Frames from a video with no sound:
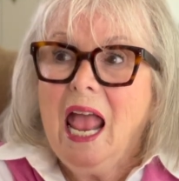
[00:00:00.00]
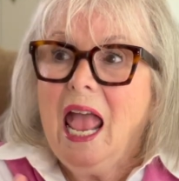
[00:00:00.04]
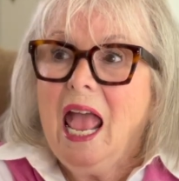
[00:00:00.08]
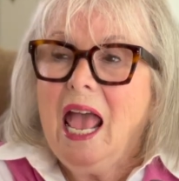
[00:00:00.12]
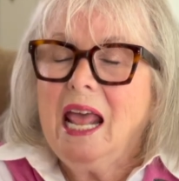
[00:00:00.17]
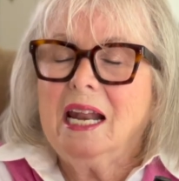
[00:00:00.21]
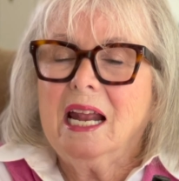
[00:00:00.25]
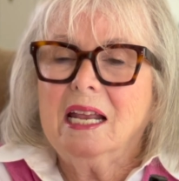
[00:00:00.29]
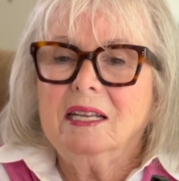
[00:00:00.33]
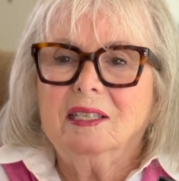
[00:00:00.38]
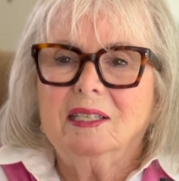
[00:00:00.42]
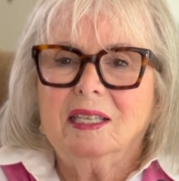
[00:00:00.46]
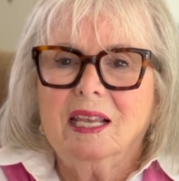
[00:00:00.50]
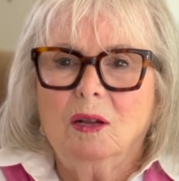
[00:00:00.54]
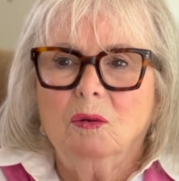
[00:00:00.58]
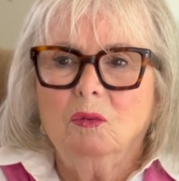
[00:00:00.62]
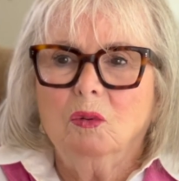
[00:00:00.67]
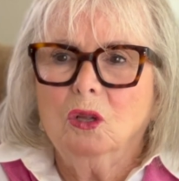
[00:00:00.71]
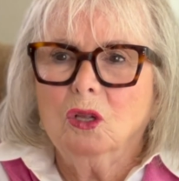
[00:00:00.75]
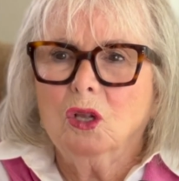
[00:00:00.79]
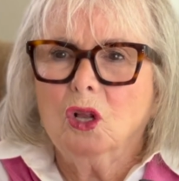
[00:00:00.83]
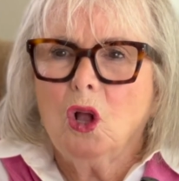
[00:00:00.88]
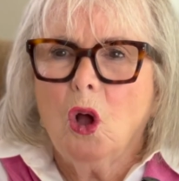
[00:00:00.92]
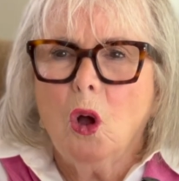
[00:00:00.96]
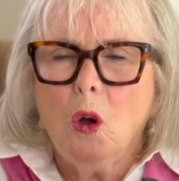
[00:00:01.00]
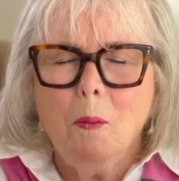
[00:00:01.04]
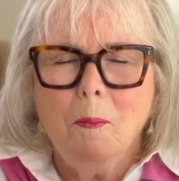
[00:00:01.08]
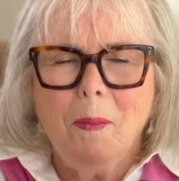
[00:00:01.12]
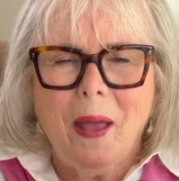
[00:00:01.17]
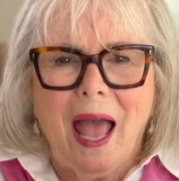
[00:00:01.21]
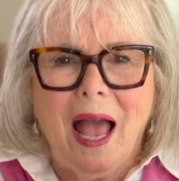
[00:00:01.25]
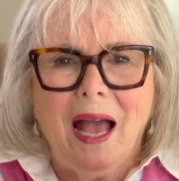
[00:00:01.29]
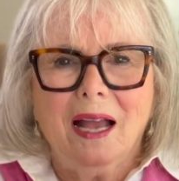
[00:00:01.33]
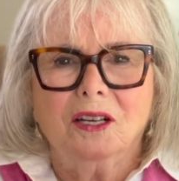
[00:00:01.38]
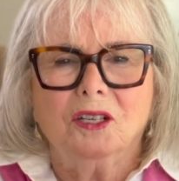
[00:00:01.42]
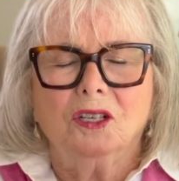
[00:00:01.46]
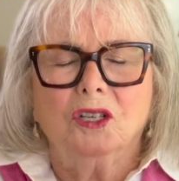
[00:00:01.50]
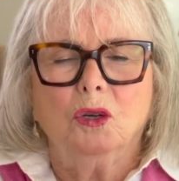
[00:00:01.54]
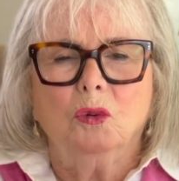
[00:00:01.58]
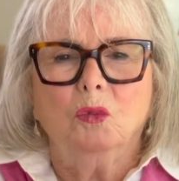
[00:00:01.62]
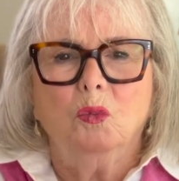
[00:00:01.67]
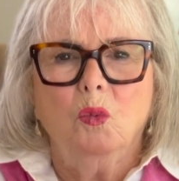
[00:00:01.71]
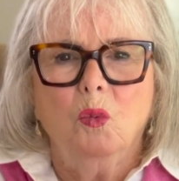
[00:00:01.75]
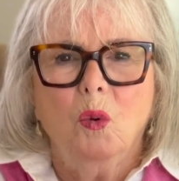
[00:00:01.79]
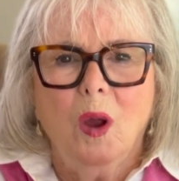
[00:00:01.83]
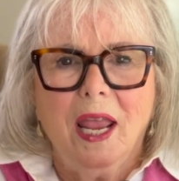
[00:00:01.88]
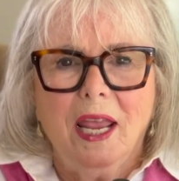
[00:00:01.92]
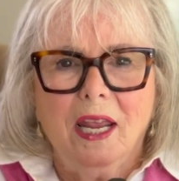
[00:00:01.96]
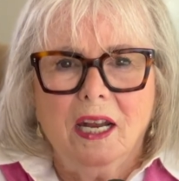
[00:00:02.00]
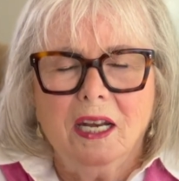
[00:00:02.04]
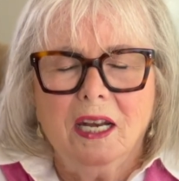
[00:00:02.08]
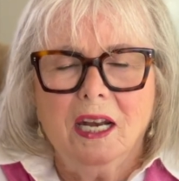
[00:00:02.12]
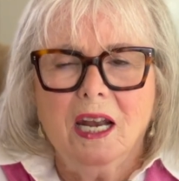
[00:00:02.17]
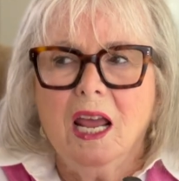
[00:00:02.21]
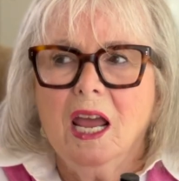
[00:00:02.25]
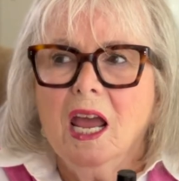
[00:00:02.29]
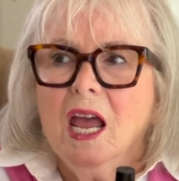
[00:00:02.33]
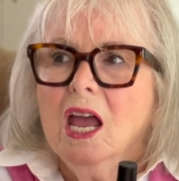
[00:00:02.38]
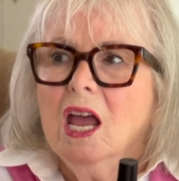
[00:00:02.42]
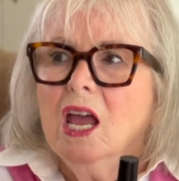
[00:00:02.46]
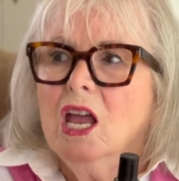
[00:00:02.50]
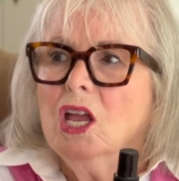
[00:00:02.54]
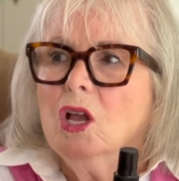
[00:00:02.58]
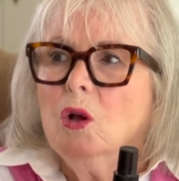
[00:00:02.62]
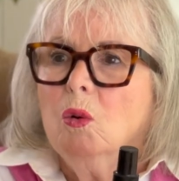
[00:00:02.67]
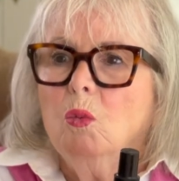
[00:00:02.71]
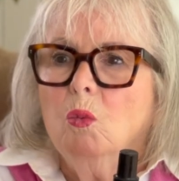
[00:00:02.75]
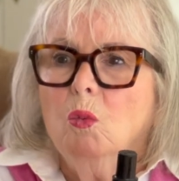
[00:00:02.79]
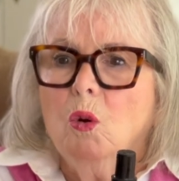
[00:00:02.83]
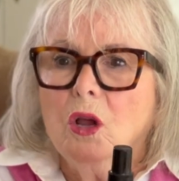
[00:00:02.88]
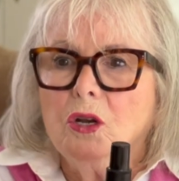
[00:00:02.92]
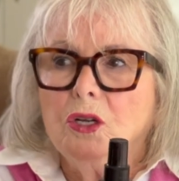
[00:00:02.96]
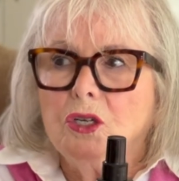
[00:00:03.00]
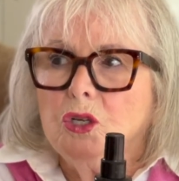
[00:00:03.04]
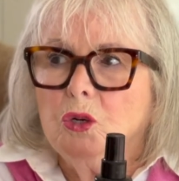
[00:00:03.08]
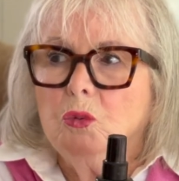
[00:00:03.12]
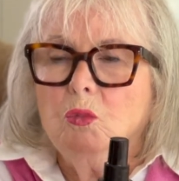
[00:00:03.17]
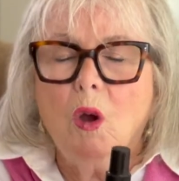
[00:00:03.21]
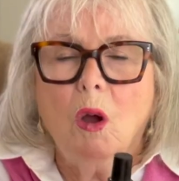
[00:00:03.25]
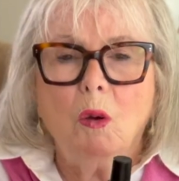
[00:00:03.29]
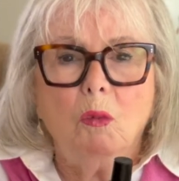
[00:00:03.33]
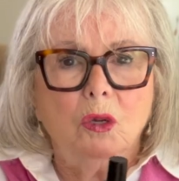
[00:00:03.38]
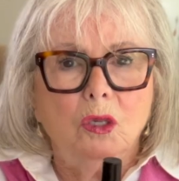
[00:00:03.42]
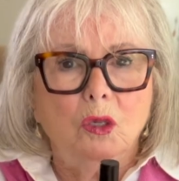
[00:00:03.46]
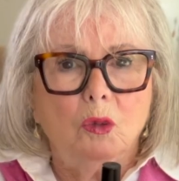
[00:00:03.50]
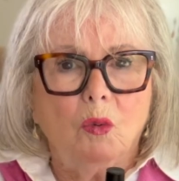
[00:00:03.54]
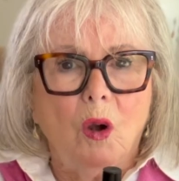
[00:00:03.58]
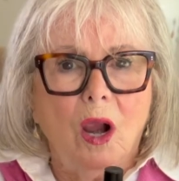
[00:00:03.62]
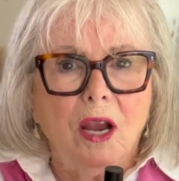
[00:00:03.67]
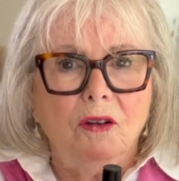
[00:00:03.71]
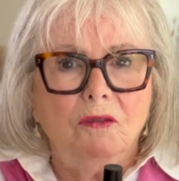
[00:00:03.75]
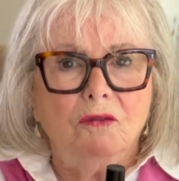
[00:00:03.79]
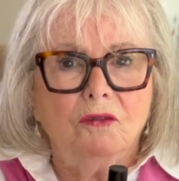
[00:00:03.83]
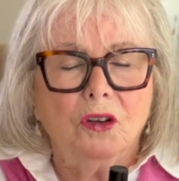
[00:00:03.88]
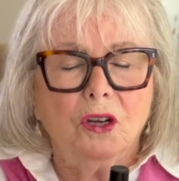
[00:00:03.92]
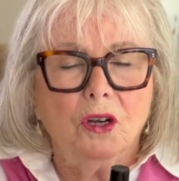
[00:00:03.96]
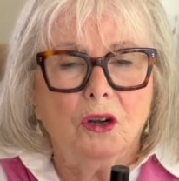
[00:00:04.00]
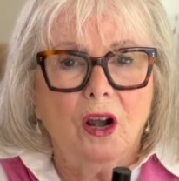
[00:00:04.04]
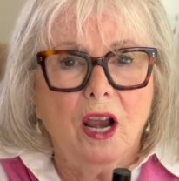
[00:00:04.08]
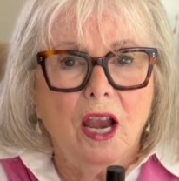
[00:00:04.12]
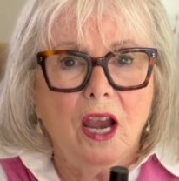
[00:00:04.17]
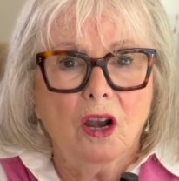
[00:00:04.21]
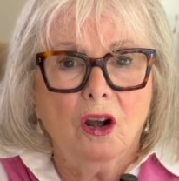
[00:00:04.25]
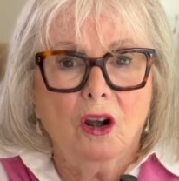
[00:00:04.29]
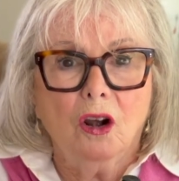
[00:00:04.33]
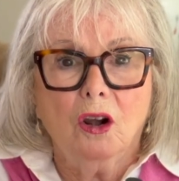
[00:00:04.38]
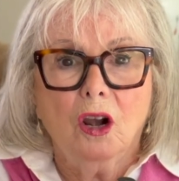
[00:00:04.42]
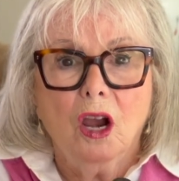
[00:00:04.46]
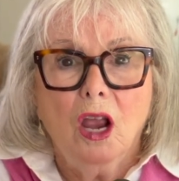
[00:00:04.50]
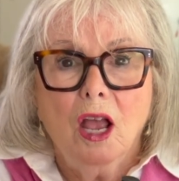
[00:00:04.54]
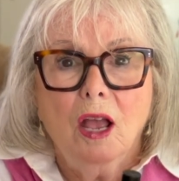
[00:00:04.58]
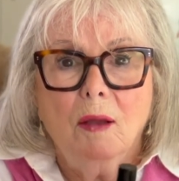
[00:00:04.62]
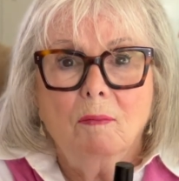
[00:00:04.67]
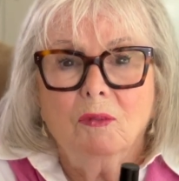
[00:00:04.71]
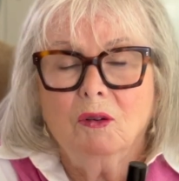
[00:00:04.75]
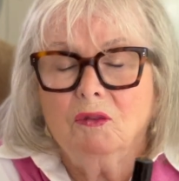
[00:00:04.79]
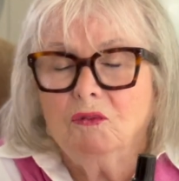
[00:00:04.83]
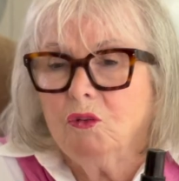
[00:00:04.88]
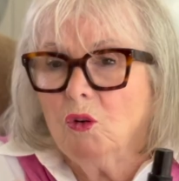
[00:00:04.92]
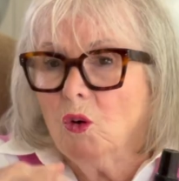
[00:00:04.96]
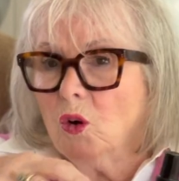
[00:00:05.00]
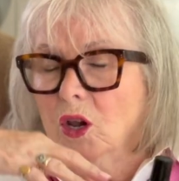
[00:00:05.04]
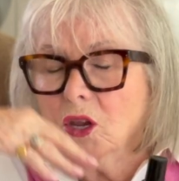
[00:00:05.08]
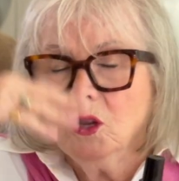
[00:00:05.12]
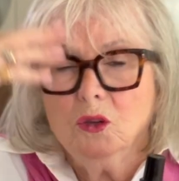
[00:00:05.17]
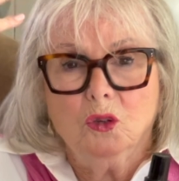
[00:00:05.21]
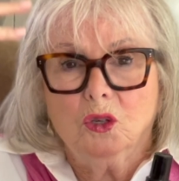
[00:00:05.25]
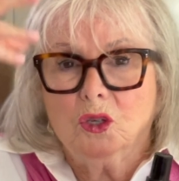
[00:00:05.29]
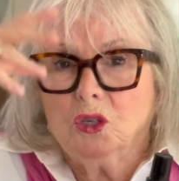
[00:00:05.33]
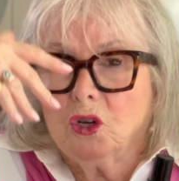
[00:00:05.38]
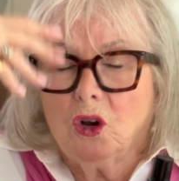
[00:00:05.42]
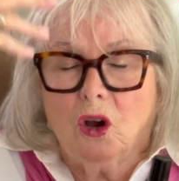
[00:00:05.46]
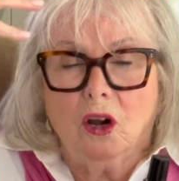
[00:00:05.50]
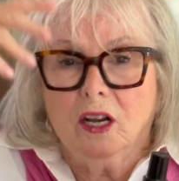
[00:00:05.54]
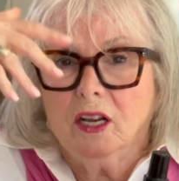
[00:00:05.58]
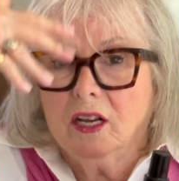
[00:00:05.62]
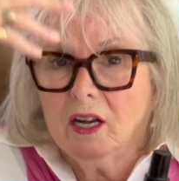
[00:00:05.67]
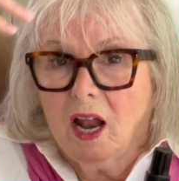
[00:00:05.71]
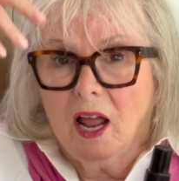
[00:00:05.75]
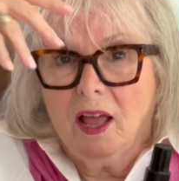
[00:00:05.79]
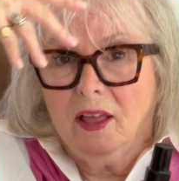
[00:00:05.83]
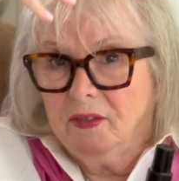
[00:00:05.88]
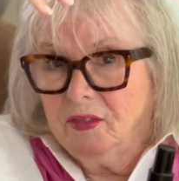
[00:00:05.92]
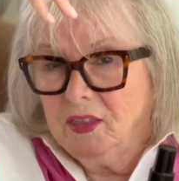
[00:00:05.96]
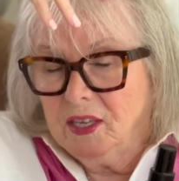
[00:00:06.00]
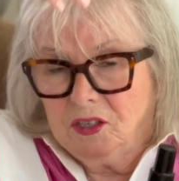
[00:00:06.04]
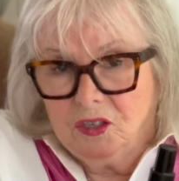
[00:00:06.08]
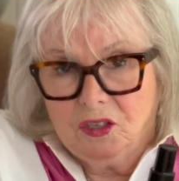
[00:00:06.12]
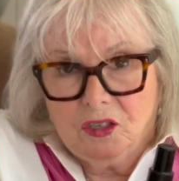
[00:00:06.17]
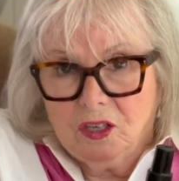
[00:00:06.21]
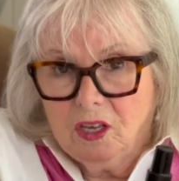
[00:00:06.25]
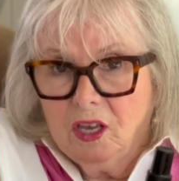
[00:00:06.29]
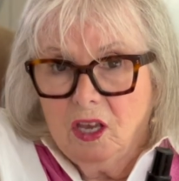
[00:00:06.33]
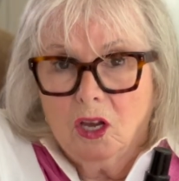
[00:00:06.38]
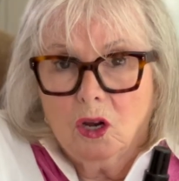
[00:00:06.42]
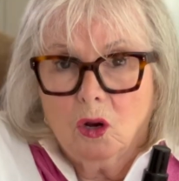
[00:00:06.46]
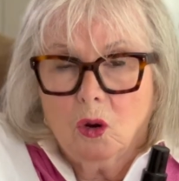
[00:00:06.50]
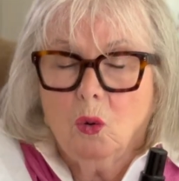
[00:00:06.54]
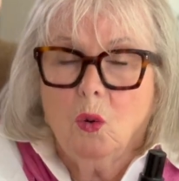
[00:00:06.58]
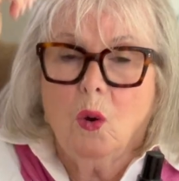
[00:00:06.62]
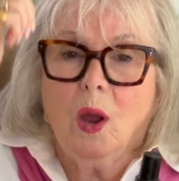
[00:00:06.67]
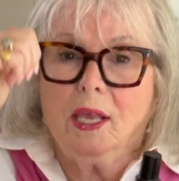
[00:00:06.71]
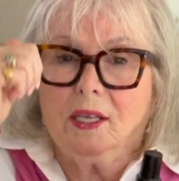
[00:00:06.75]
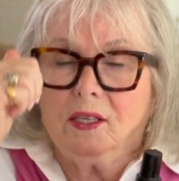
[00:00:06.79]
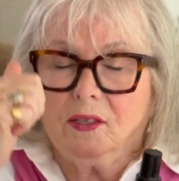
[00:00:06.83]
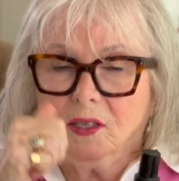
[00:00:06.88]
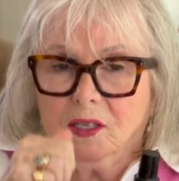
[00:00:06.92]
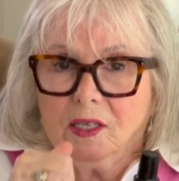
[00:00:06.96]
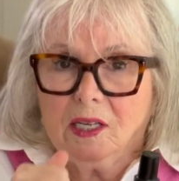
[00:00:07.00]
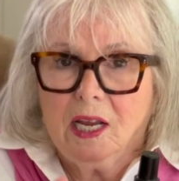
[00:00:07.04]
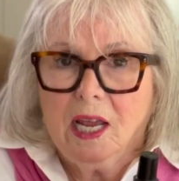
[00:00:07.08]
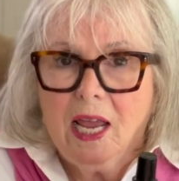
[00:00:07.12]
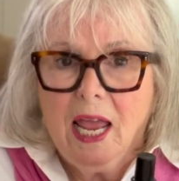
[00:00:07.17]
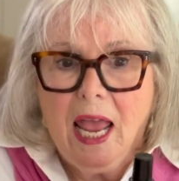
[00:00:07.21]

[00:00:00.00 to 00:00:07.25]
And I said, well, go back to when, to what was right for your hair before you started on this Quest.